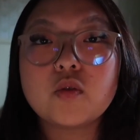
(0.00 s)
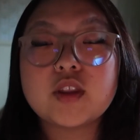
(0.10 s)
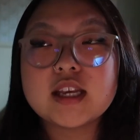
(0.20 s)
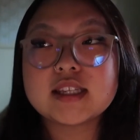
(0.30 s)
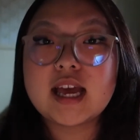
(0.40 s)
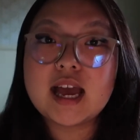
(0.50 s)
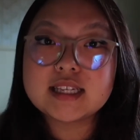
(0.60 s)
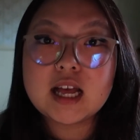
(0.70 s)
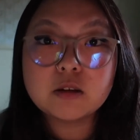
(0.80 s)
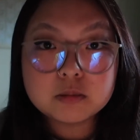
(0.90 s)
things that has
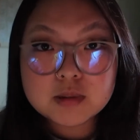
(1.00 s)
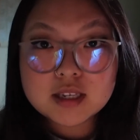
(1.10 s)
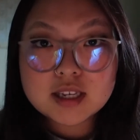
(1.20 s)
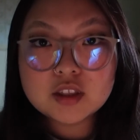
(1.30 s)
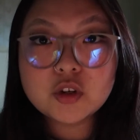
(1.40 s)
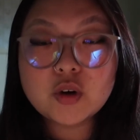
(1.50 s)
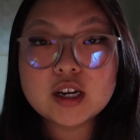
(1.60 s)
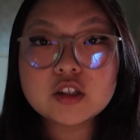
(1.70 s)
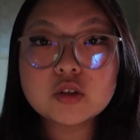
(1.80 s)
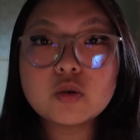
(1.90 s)
helped me get through
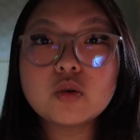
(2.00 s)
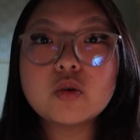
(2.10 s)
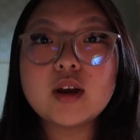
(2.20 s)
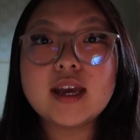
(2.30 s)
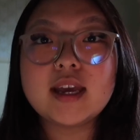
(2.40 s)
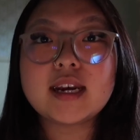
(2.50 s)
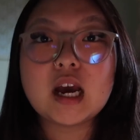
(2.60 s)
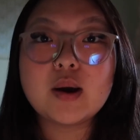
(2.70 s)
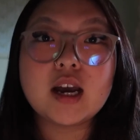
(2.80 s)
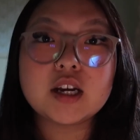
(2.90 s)
grad school and
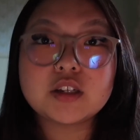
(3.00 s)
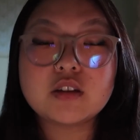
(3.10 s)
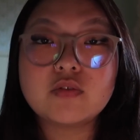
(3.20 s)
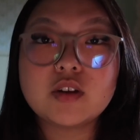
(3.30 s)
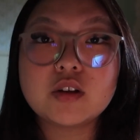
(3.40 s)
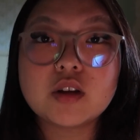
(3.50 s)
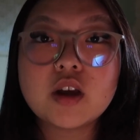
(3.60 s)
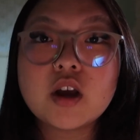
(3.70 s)
how I got into the field.